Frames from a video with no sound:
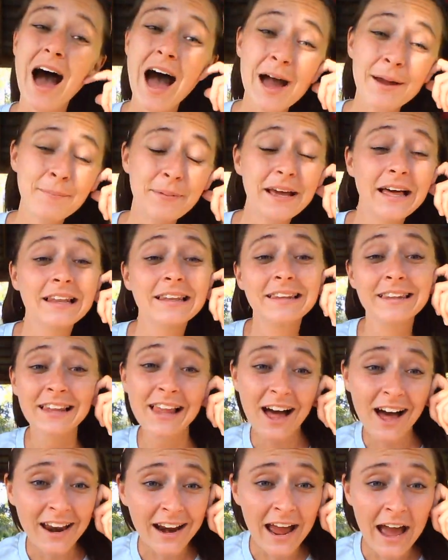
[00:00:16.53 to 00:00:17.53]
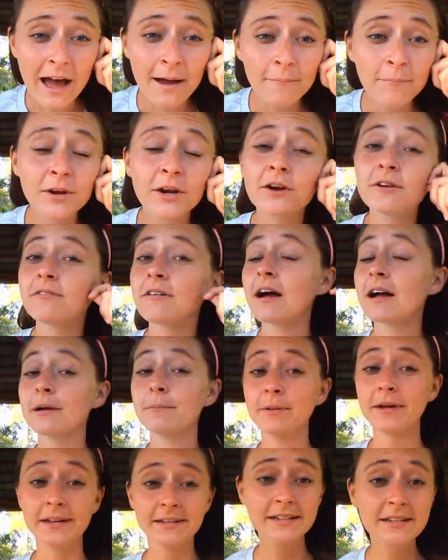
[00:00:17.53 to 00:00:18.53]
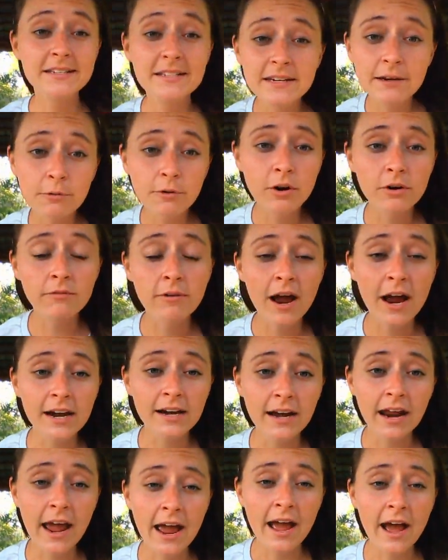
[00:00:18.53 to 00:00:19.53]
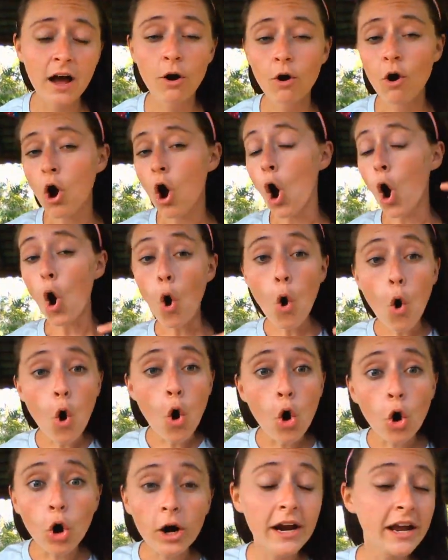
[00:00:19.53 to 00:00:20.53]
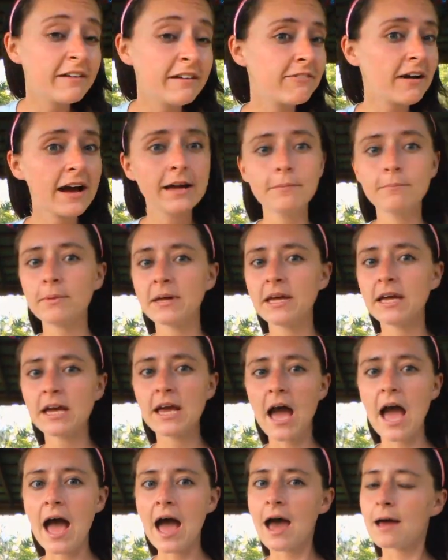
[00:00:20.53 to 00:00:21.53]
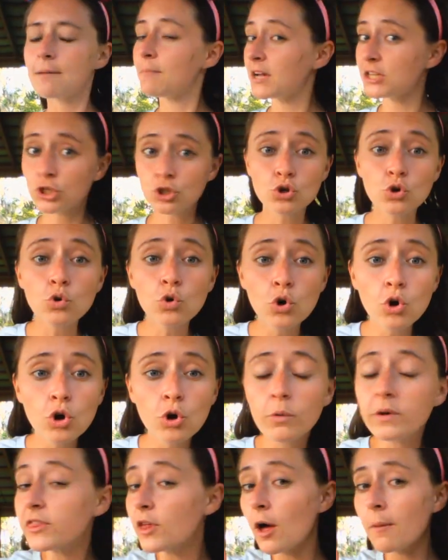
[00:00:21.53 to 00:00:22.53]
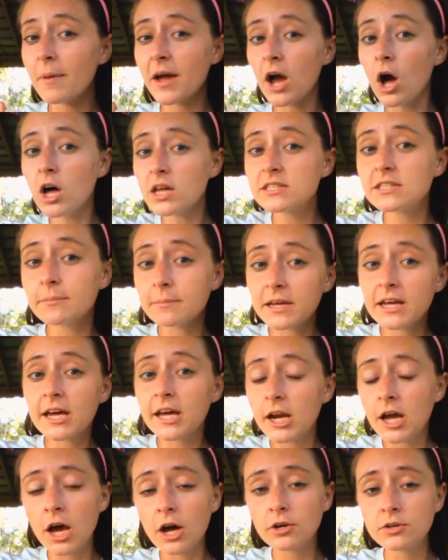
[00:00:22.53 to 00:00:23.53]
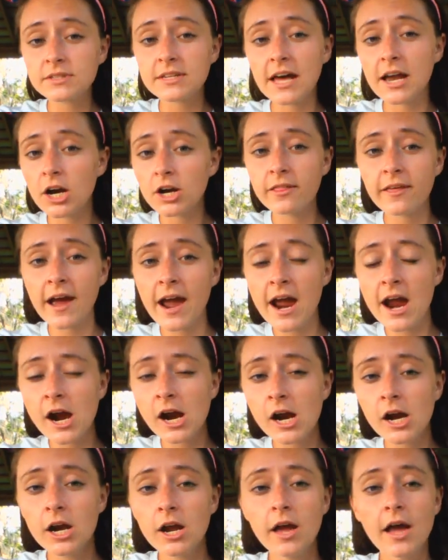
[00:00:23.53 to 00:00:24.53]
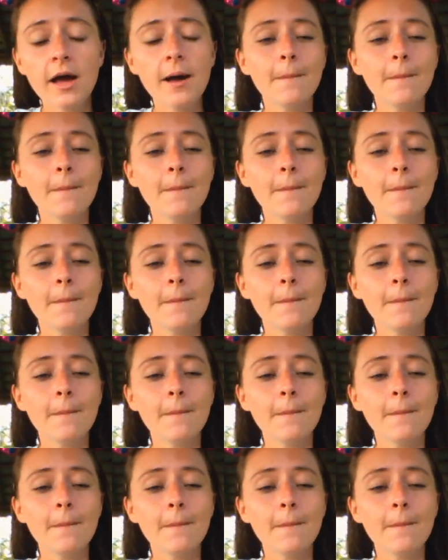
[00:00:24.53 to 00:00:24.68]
I'd be a lot happier if I could be at Disney World right now, or if I could be at my school with all my awesome kiddos that are there.